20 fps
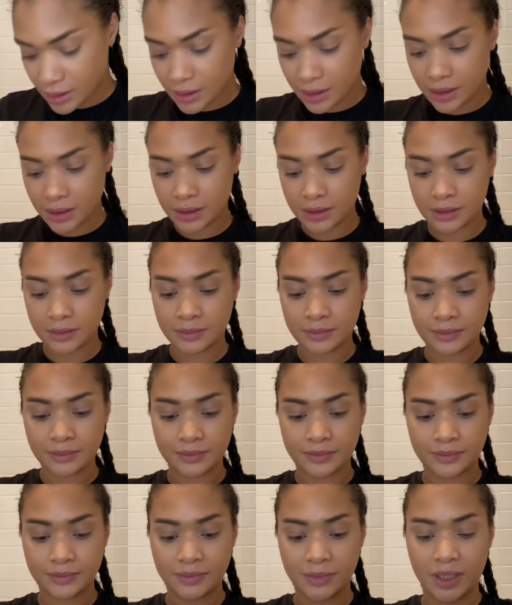
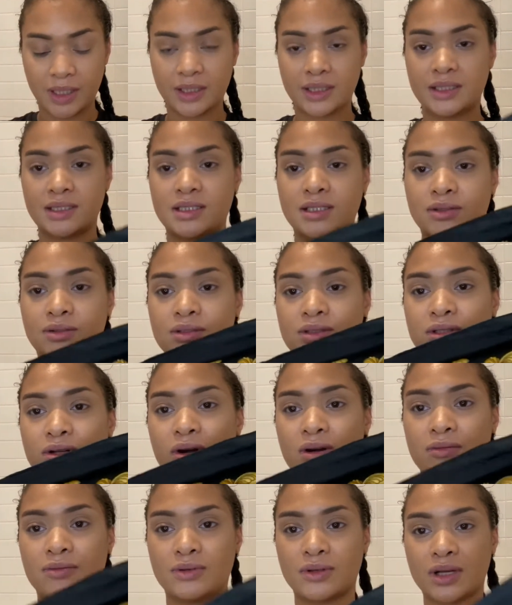And the silk
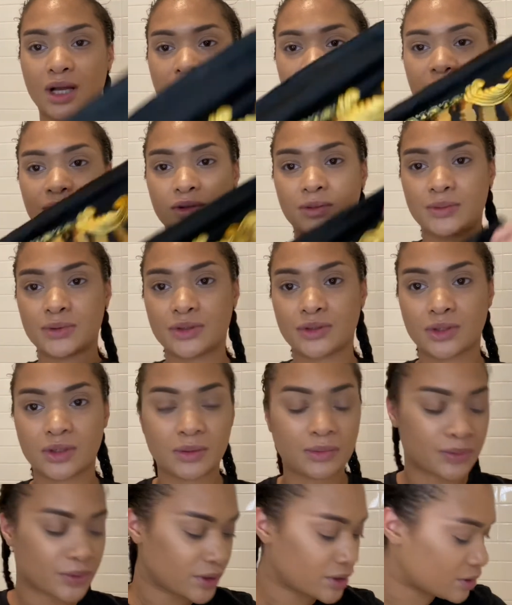scarf will kind of
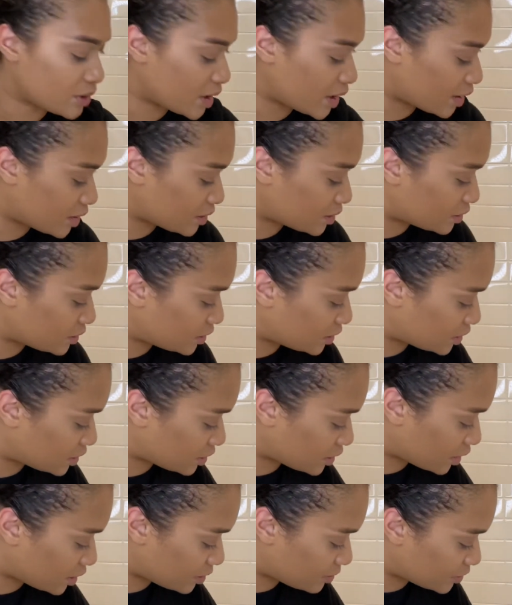absorb what your hair is
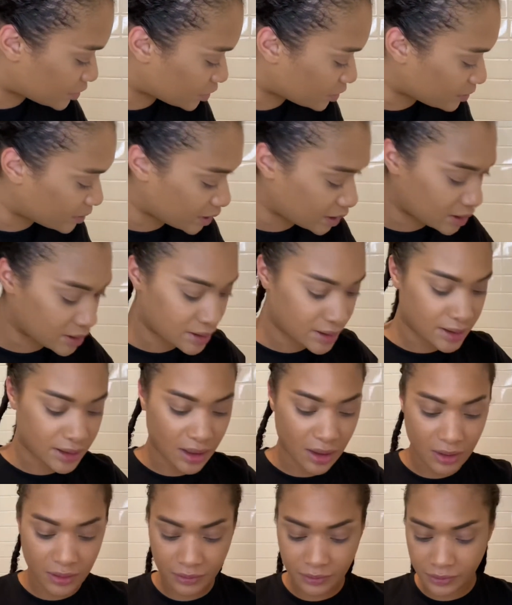not absorbing
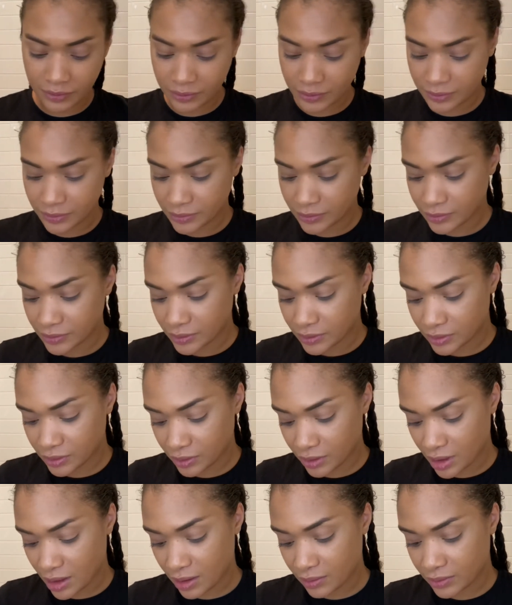itself. So
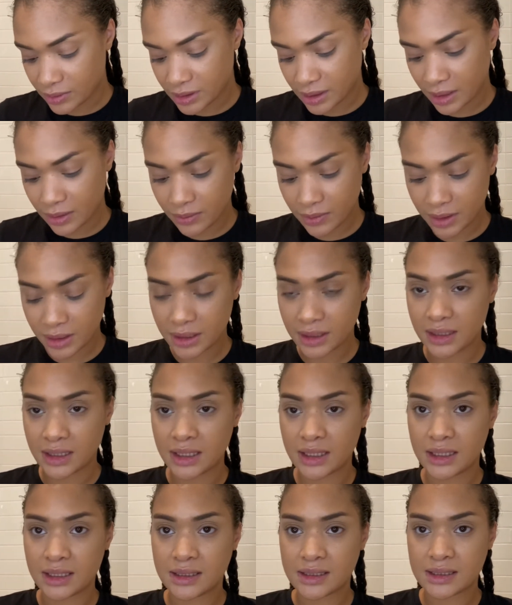your hair will take what it
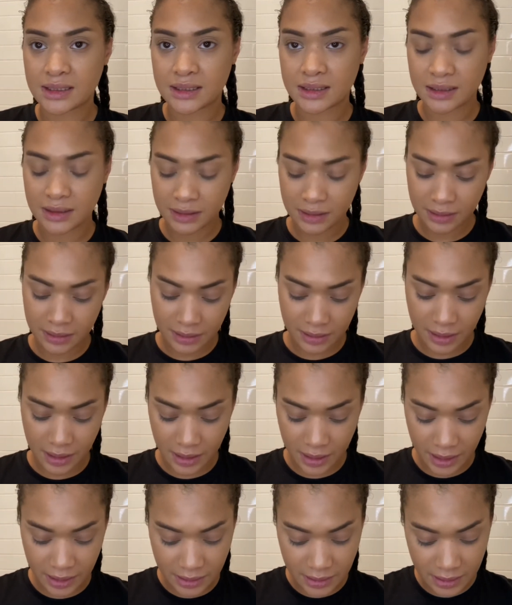needs, I
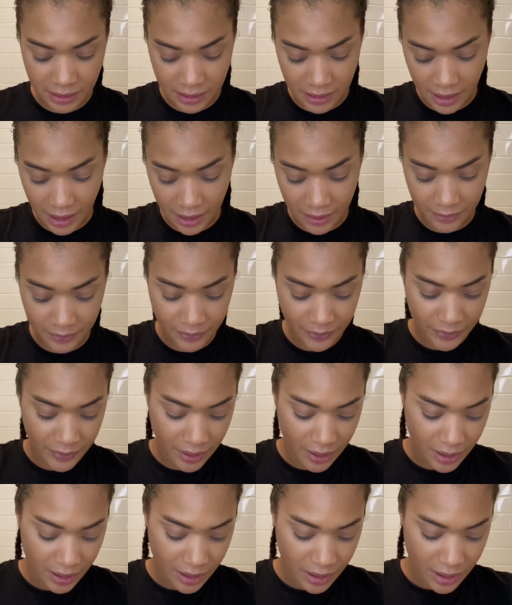like to say.
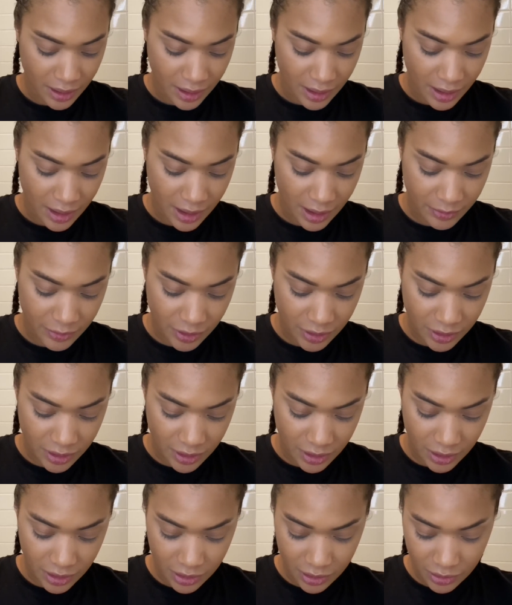And I'm just
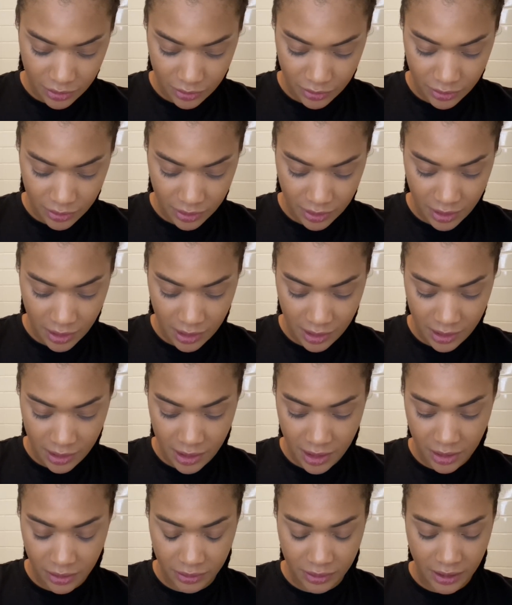gonna use a
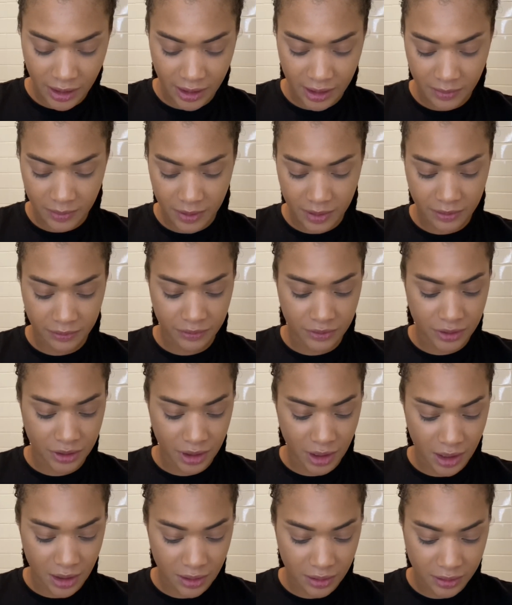little tiny bit of
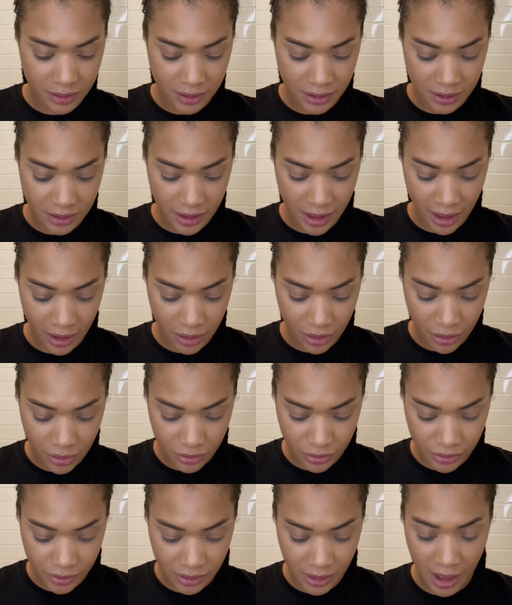gel. This is
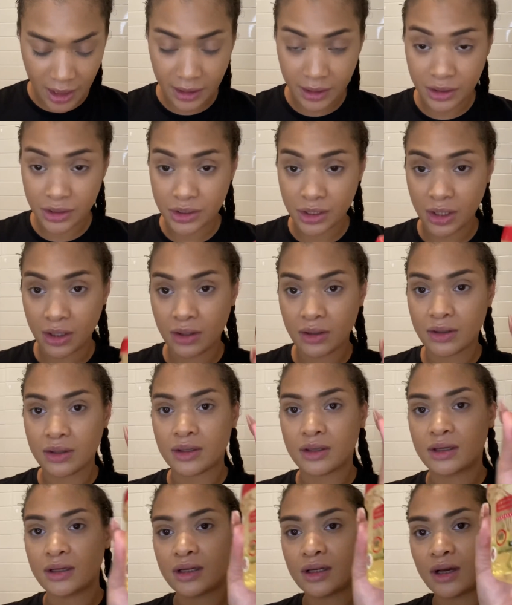Echo Styling Gel,
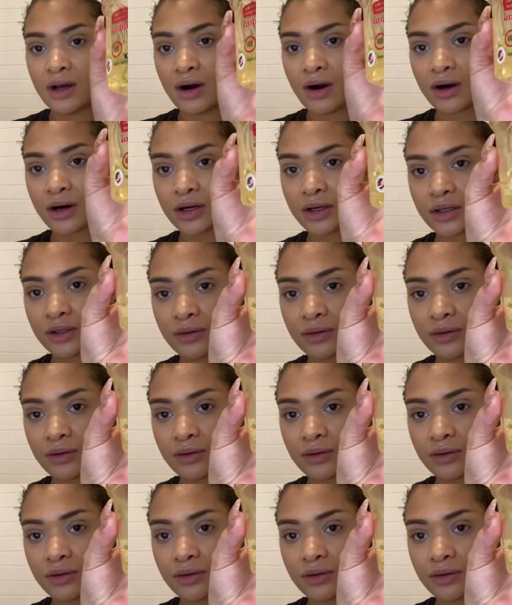Argan